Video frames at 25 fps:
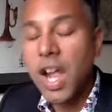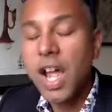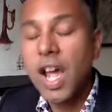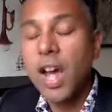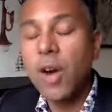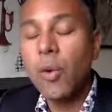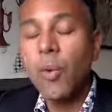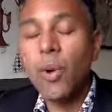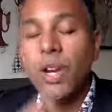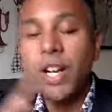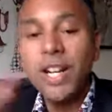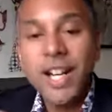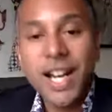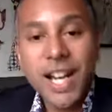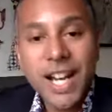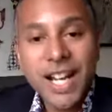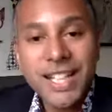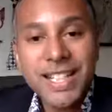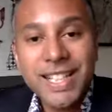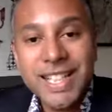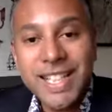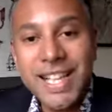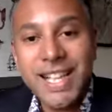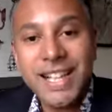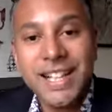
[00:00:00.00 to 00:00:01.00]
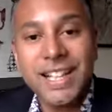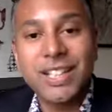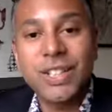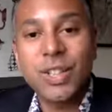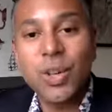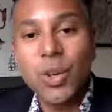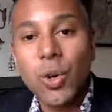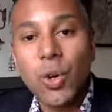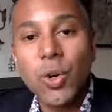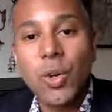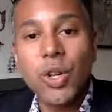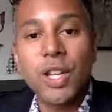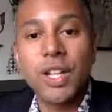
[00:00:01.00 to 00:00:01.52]
when an idea is
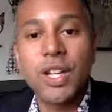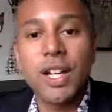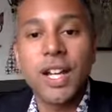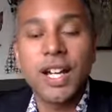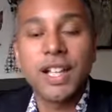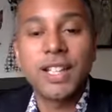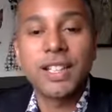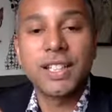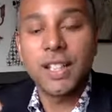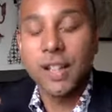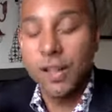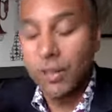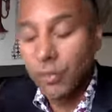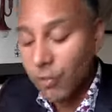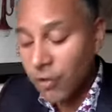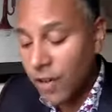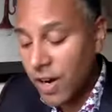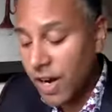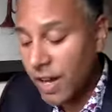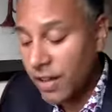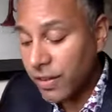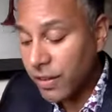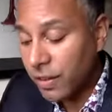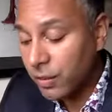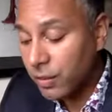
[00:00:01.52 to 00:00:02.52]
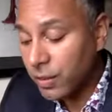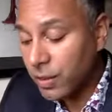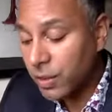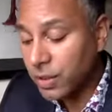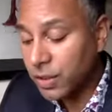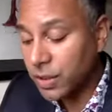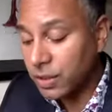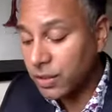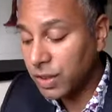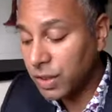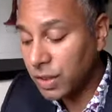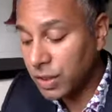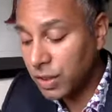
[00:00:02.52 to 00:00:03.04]
organized around the rules
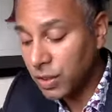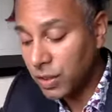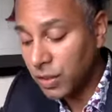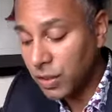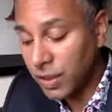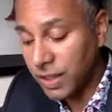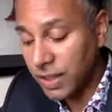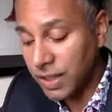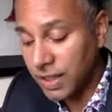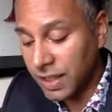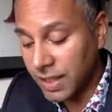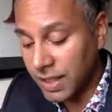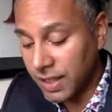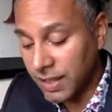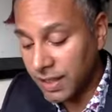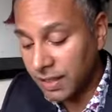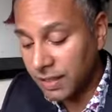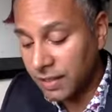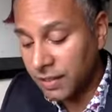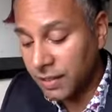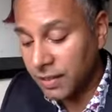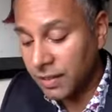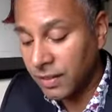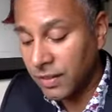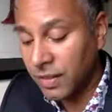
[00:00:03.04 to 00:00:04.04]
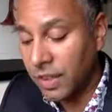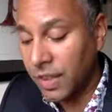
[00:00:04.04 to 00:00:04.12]
of storytelling,